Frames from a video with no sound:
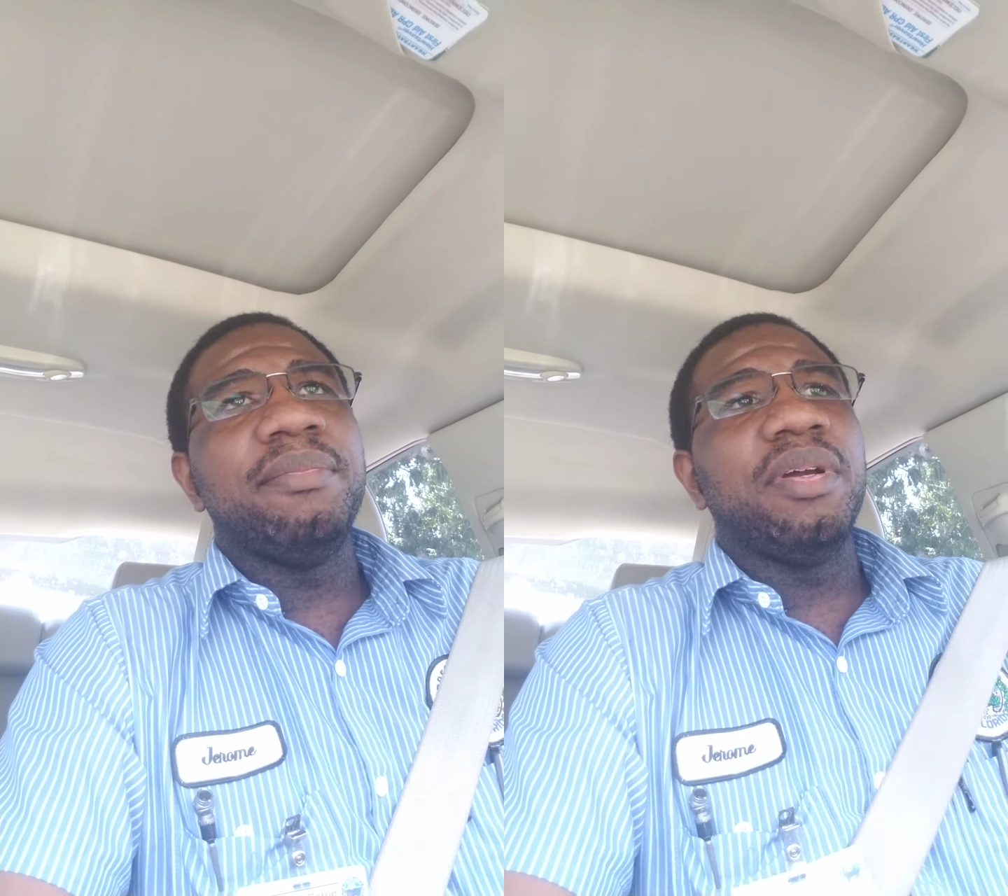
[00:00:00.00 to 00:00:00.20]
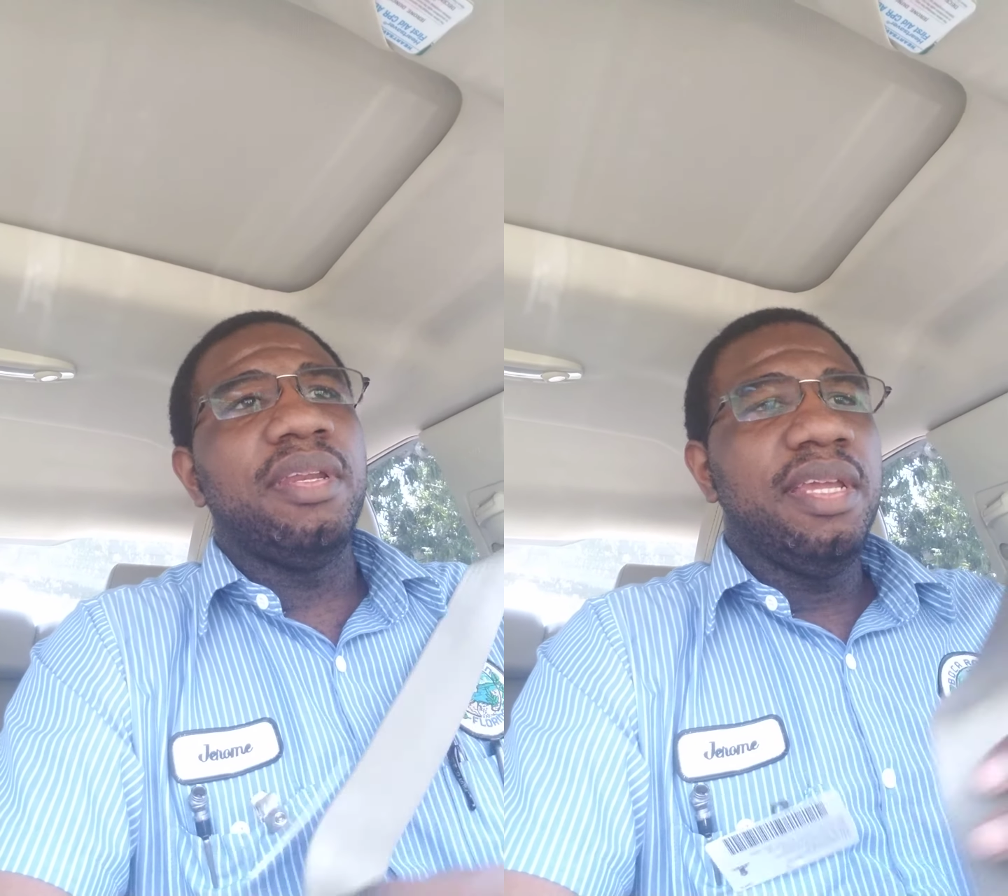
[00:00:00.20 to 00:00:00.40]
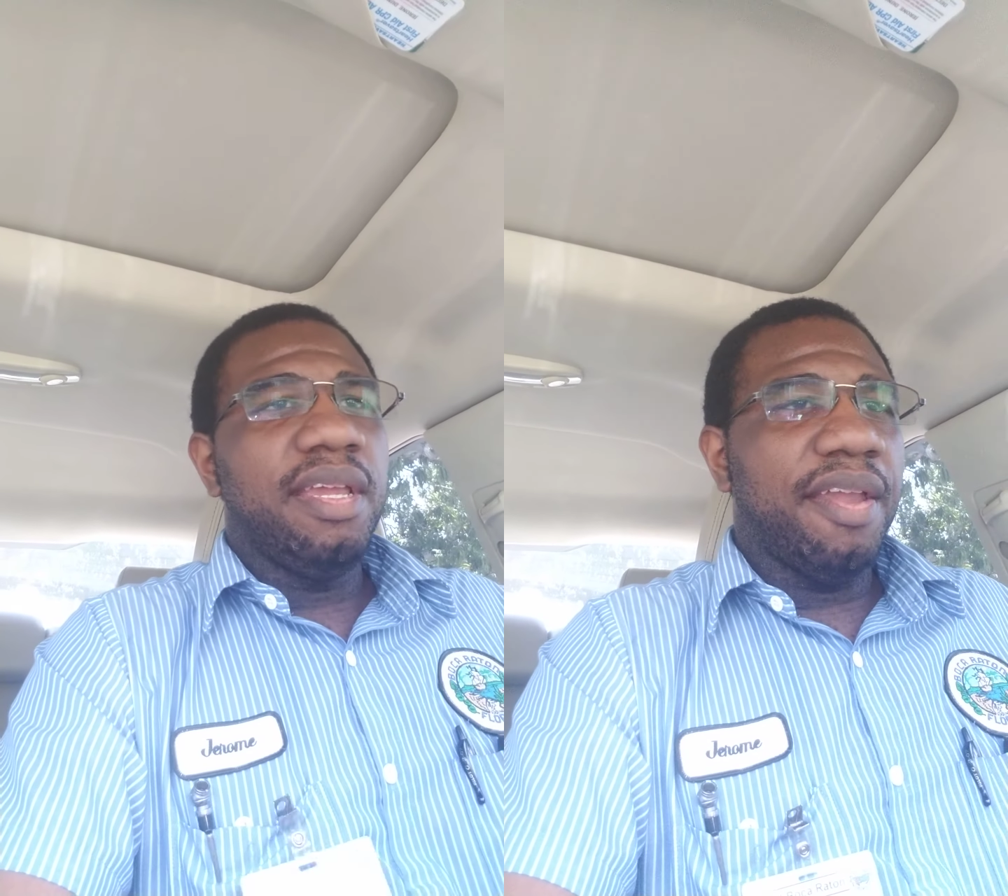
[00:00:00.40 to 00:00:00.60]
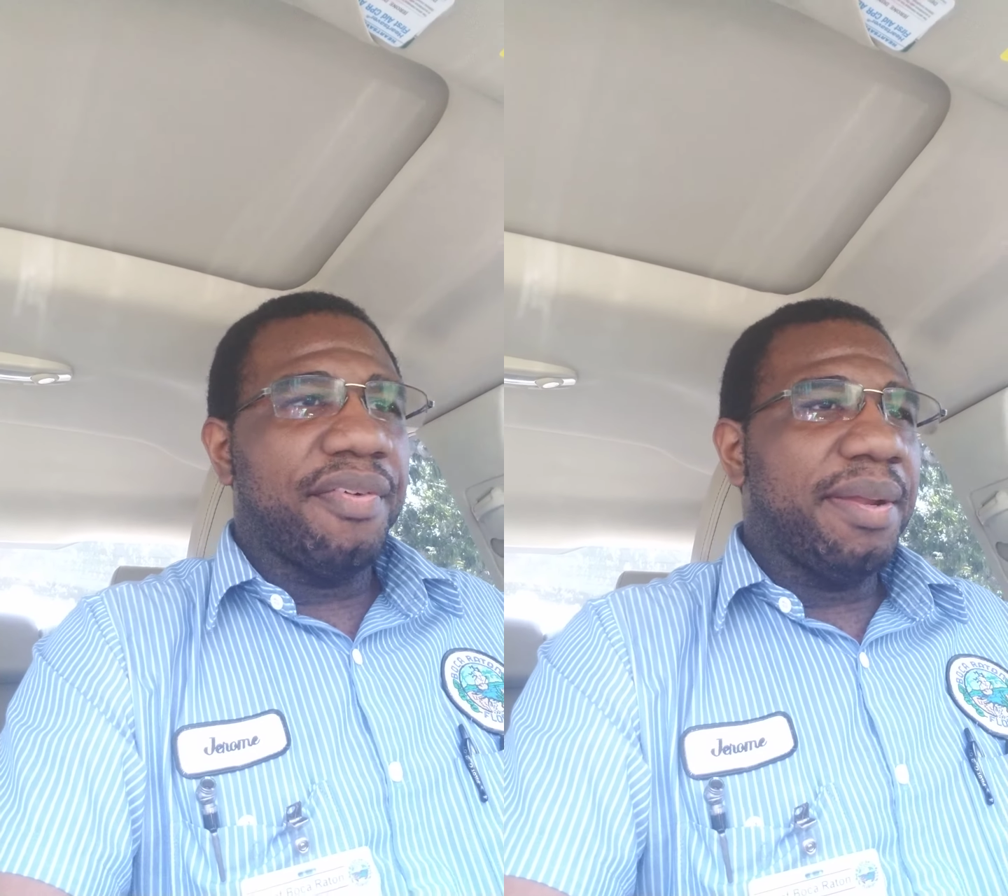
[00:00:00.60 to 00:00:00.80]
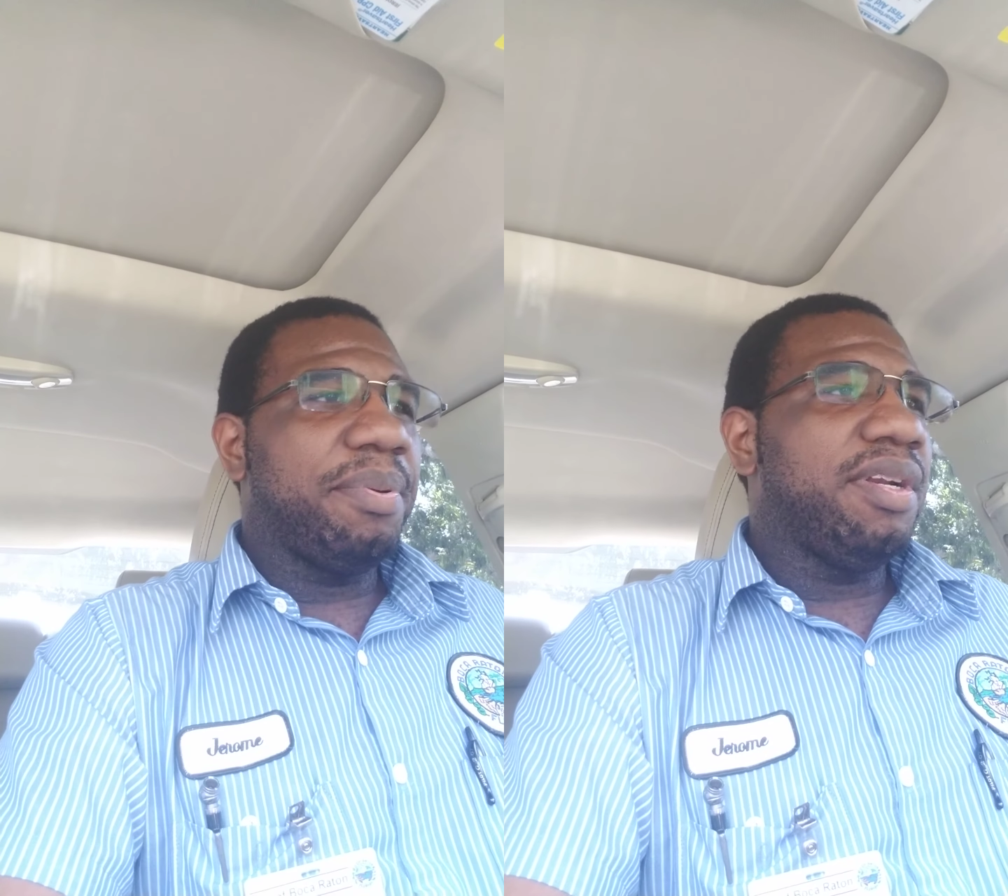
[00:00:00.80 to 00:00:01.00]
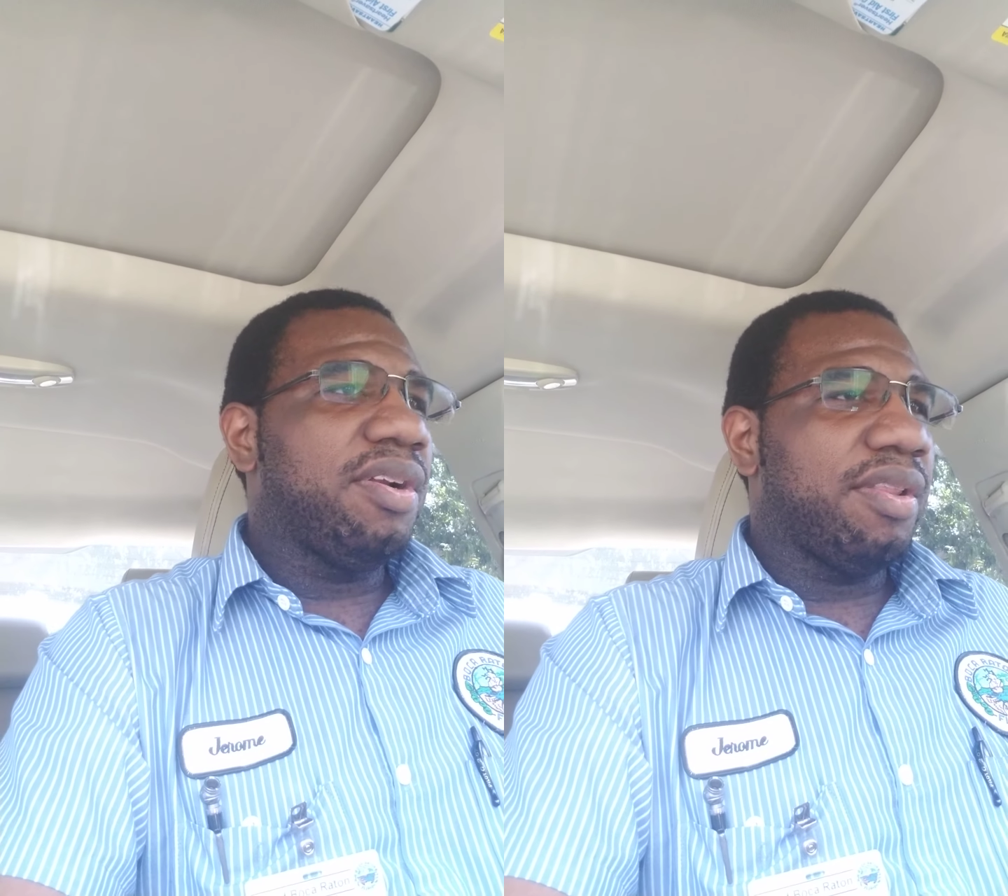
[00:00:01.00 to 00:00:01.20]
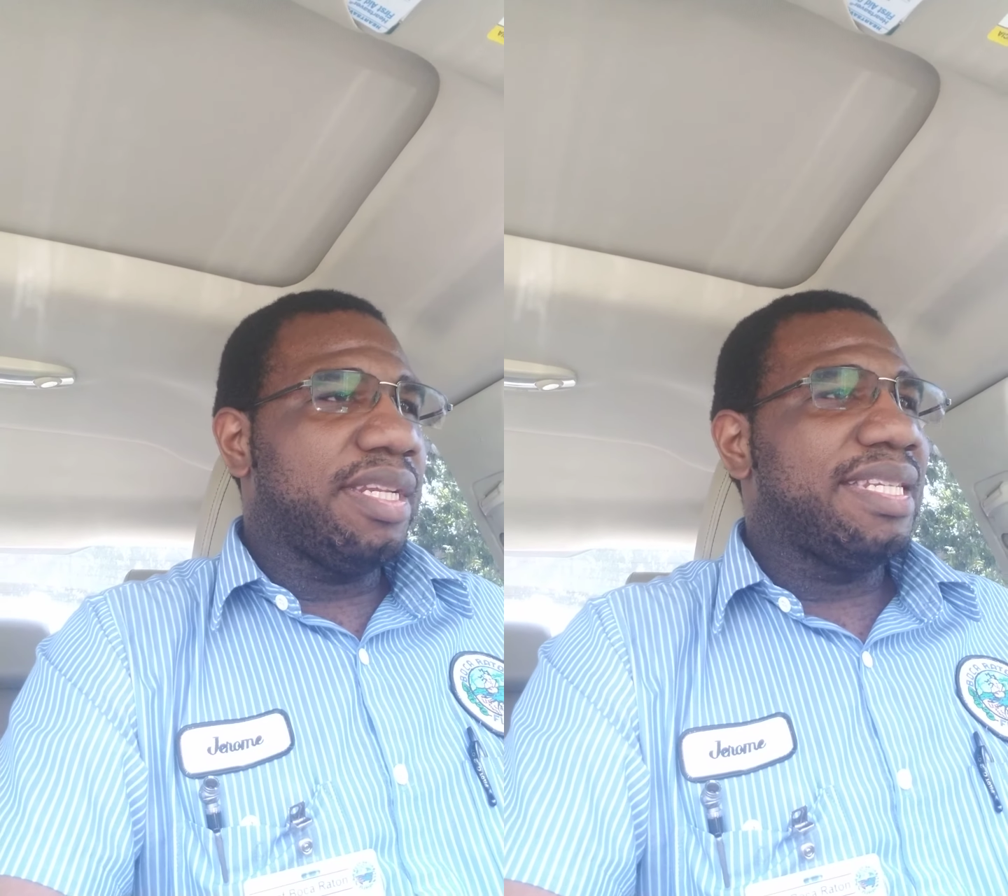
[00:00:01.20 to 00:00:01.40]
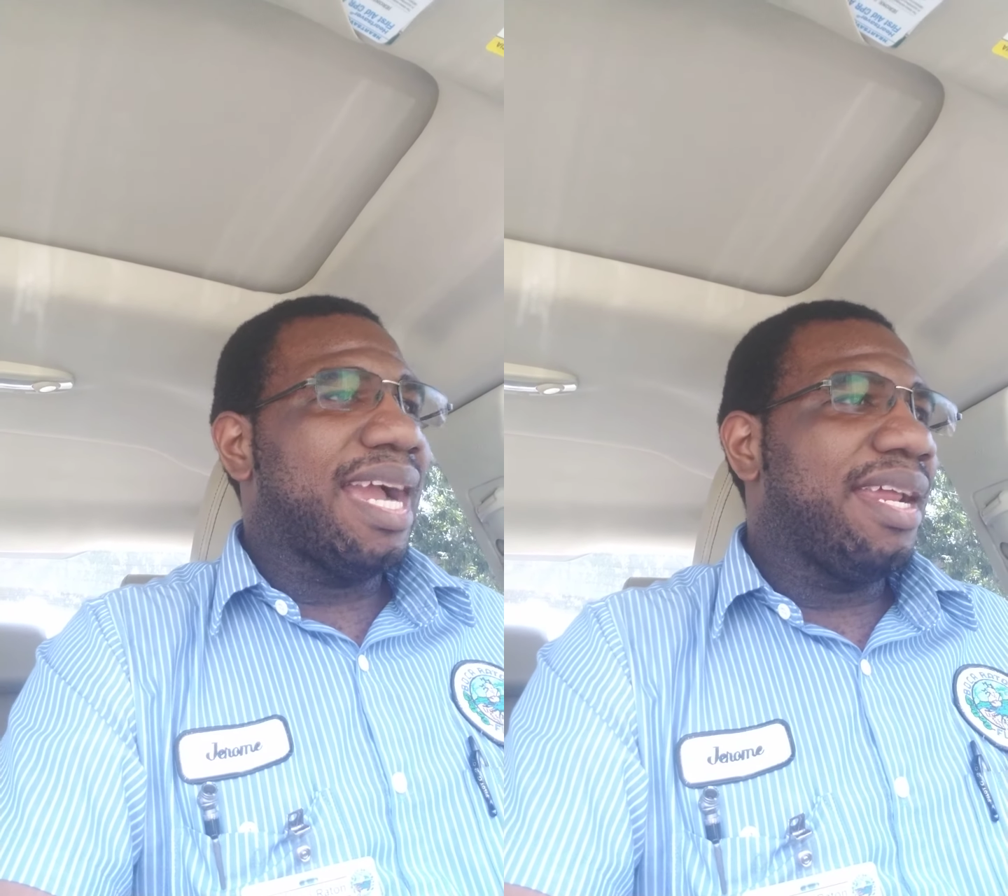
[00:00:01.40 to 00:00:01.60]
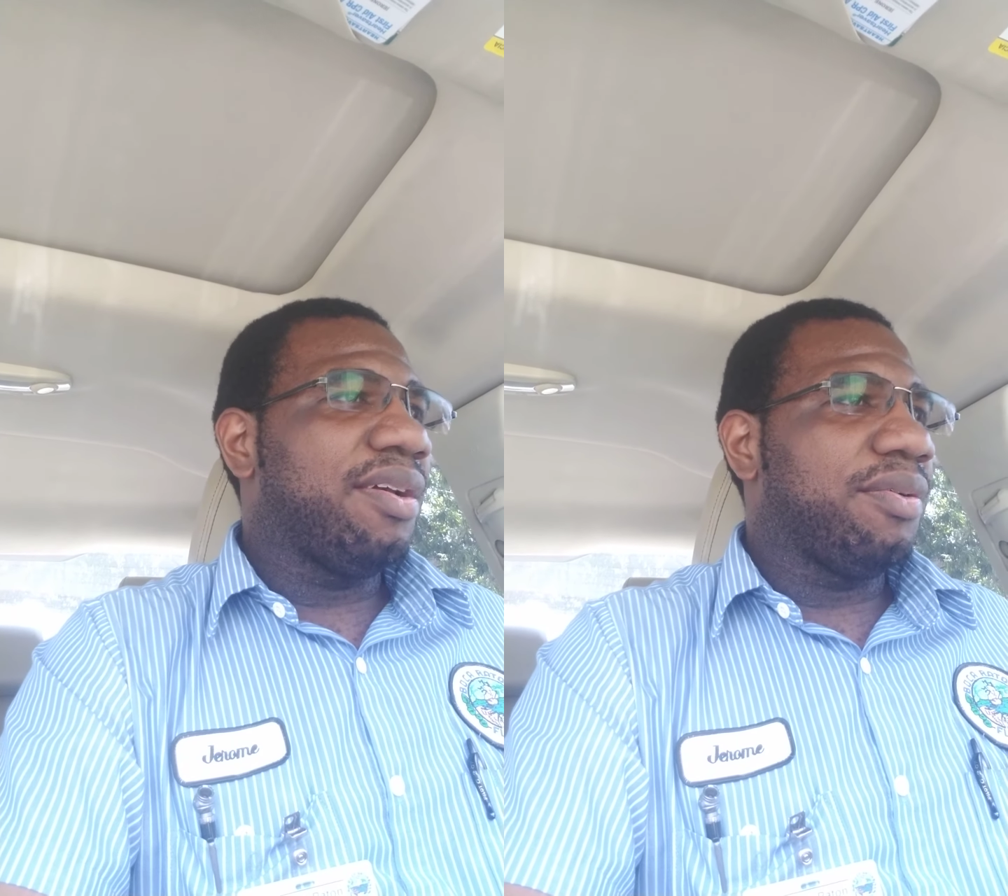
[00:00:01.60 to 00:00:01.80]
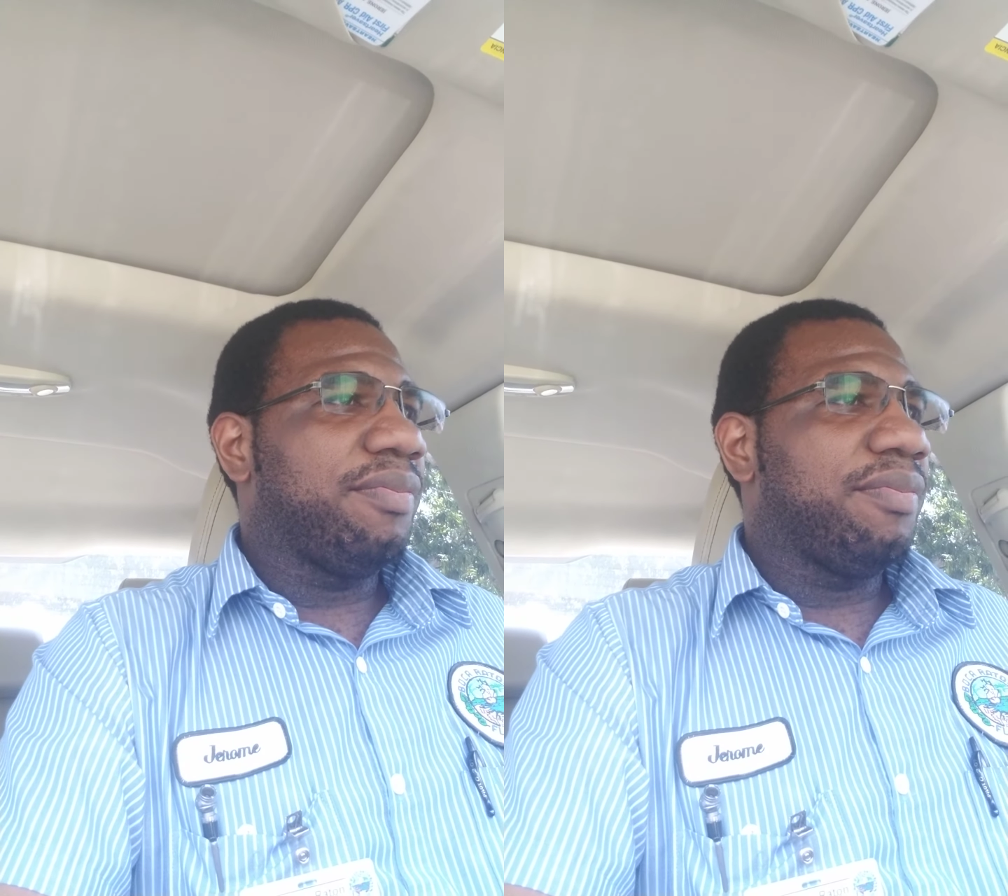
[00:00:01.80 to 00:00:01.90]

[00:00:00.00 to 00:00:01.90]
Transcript: But if I put it on the dyno,